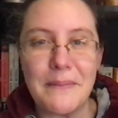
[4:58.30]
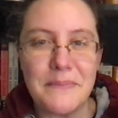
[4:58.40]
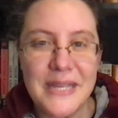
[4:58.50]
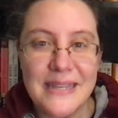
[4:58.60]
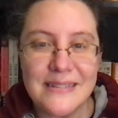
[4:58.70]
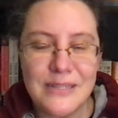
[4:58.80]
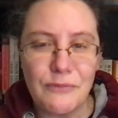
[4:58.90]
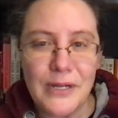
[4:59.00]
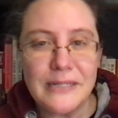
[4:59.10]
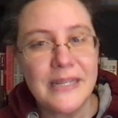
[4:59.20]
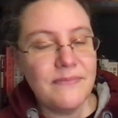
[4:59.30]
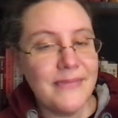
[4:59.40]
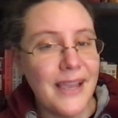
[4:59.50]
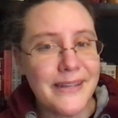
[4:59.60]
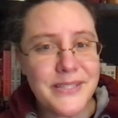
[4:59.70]
be different.
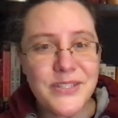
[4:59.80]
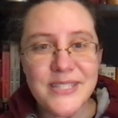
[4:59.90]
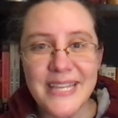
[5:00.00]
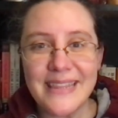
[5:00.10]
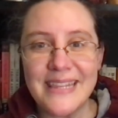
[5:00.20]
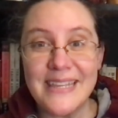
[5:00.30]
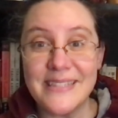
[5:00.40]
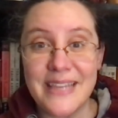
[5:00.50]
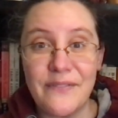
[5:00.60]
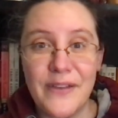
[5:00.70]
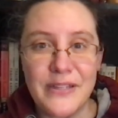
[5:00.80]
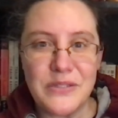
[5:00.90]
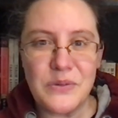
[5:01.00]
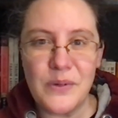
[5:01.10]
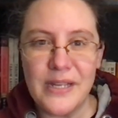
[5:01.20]
I also just like the sci-fi
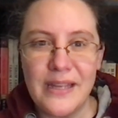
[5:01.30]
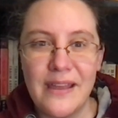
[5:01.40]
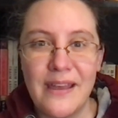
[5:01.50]
story